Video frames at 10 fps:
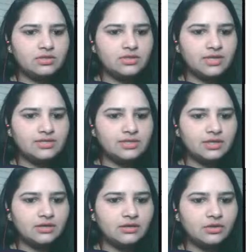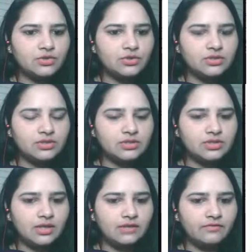This essay also discussed
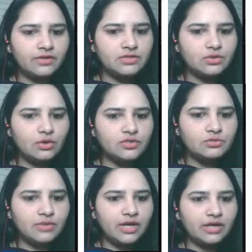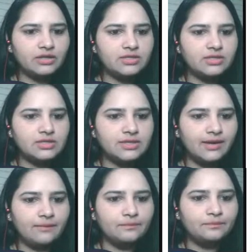the ill effects caused by hackers and
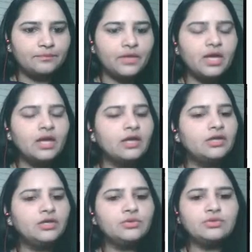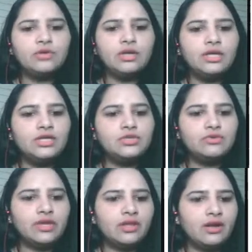scam. You do not need to
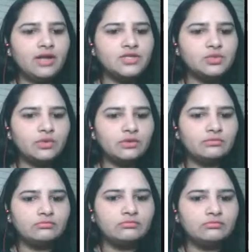write the last one.